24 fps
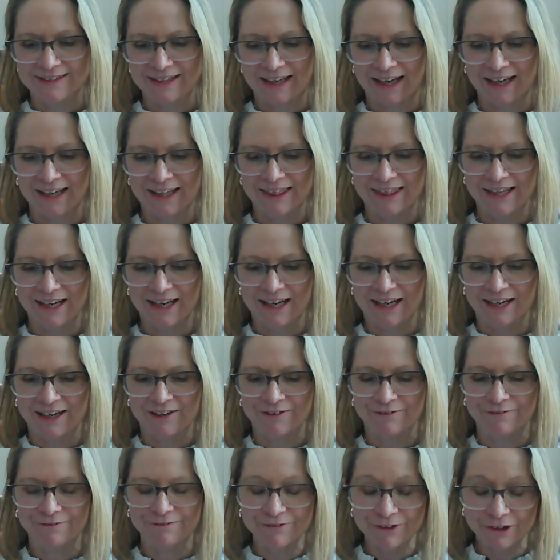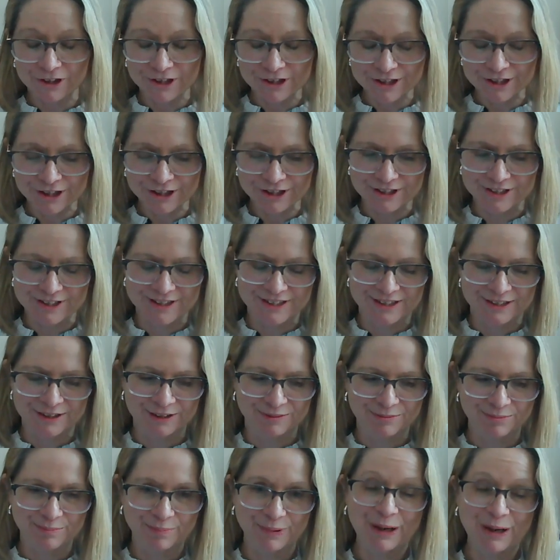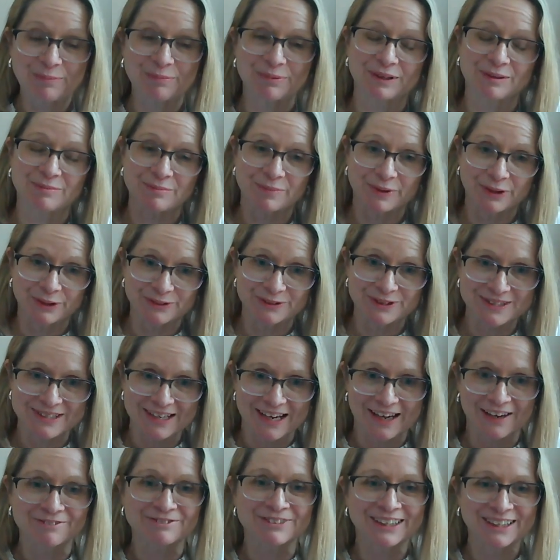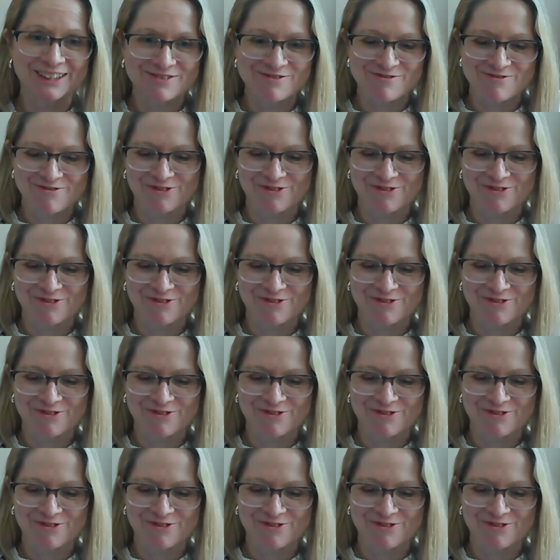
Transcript: I think first, probably most evident